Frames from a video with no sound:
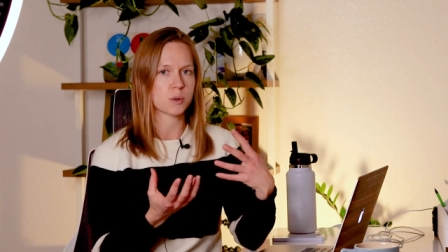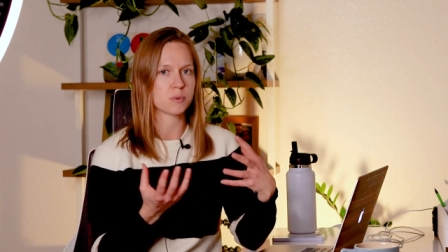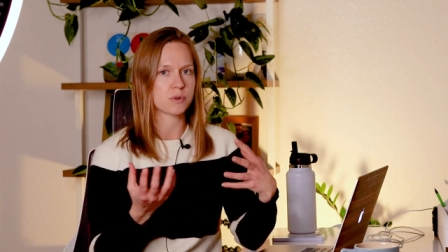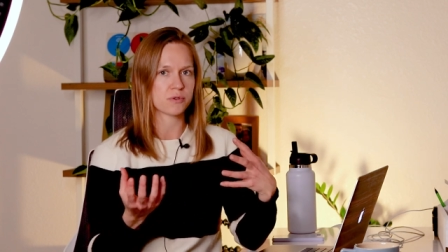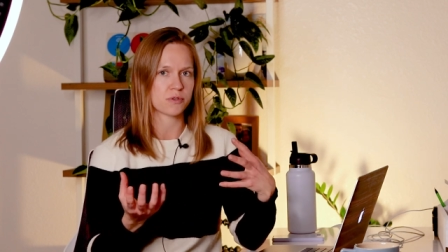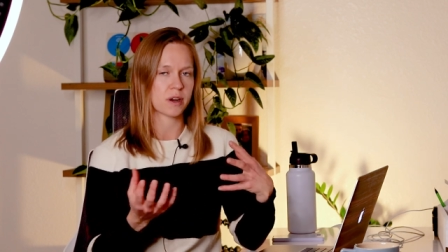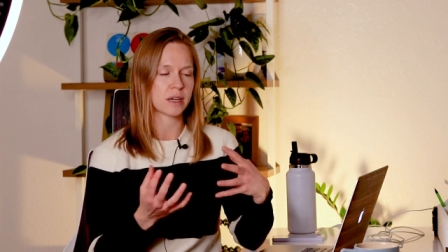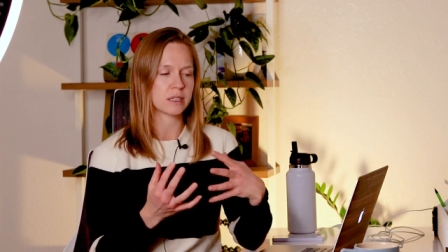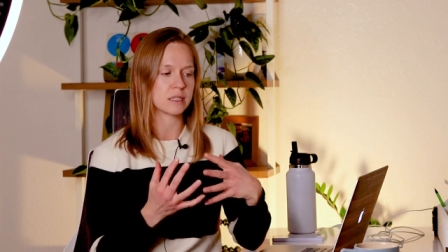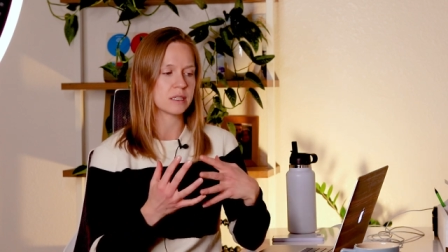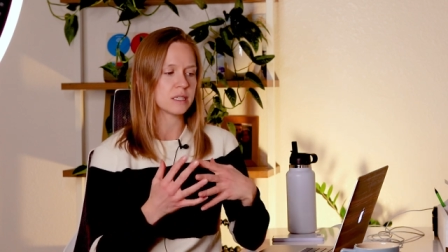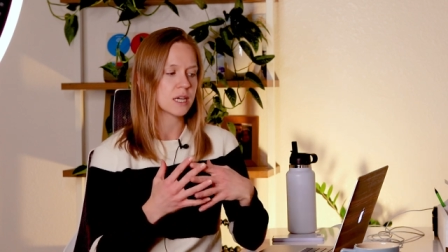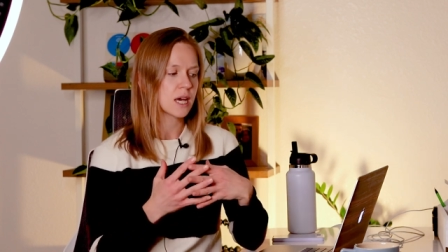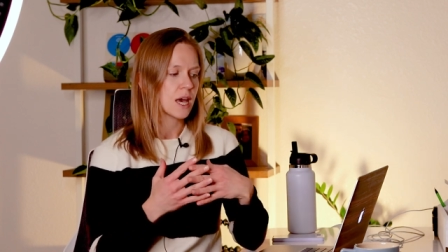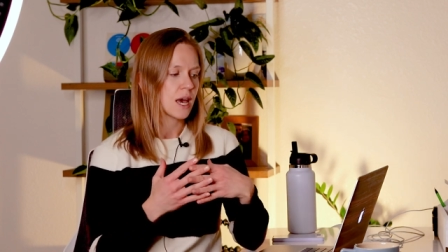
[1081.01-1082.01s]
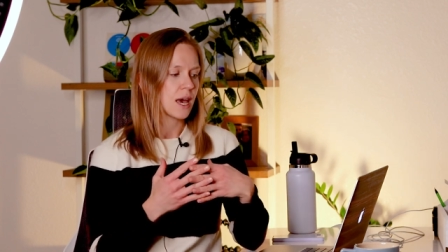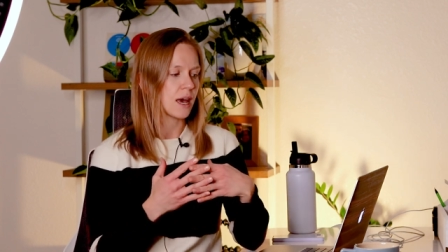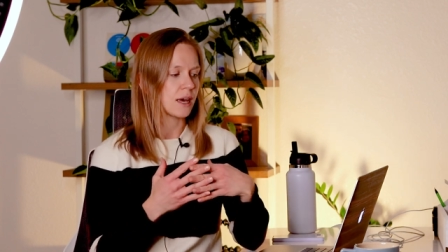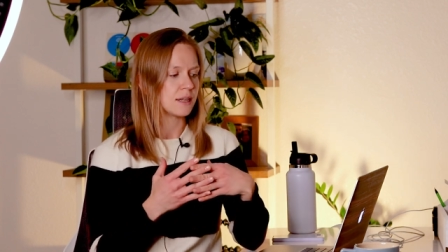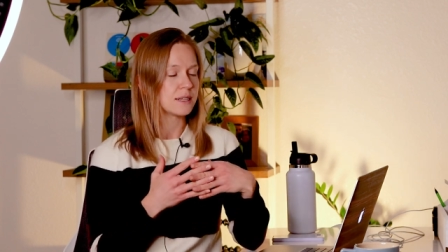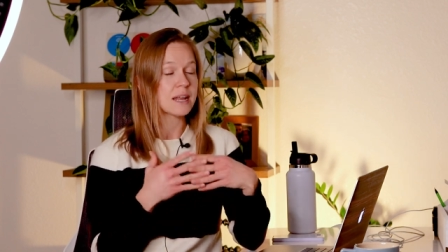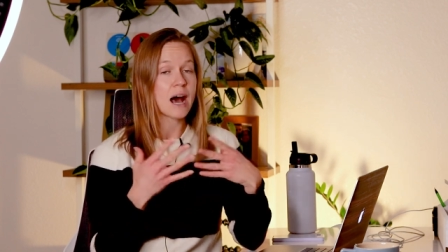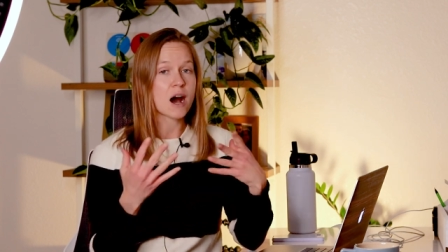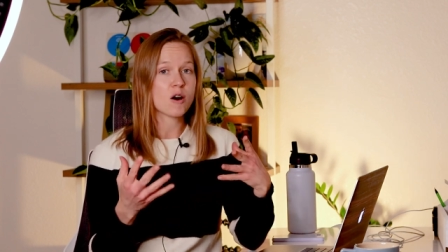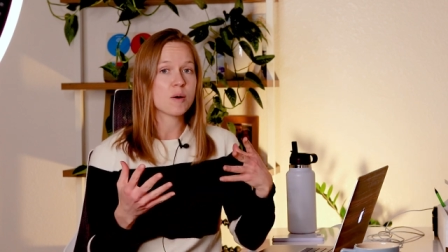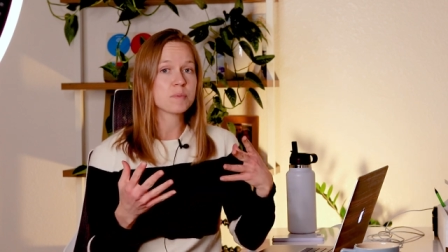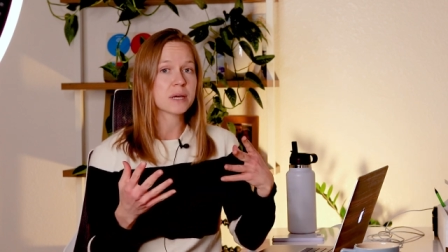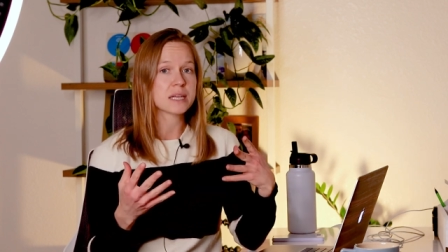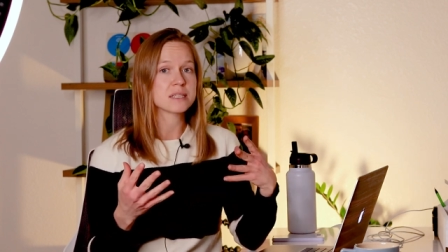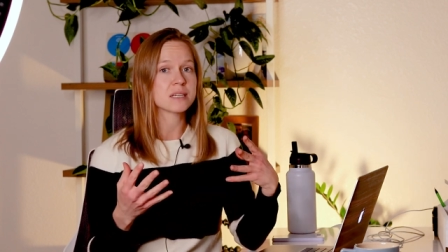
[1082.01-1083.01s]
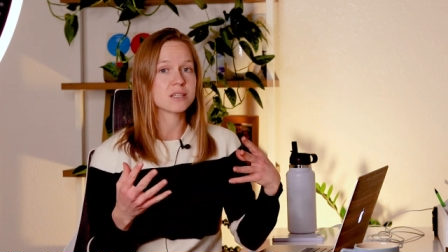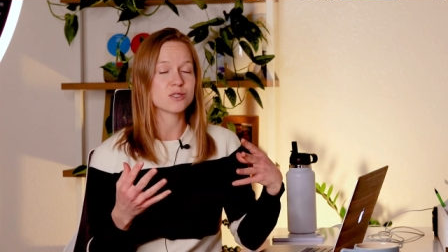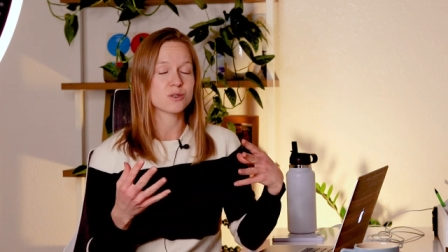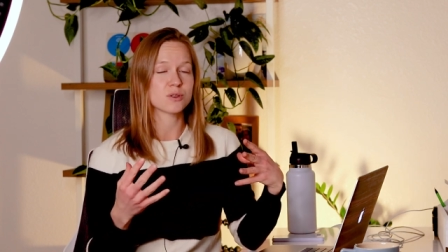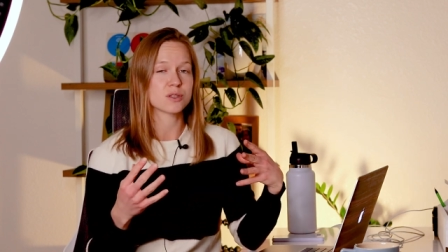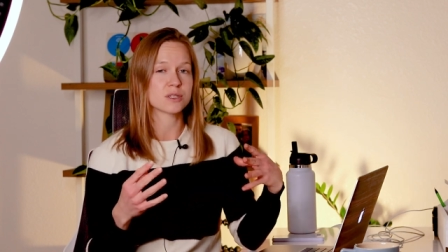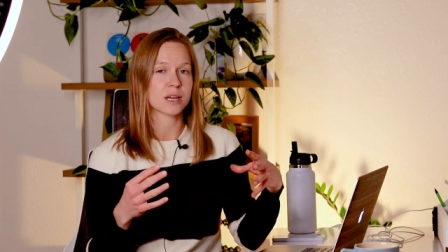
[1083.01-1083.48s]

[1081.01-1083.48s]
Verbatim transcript: provided. And now I'm getting into the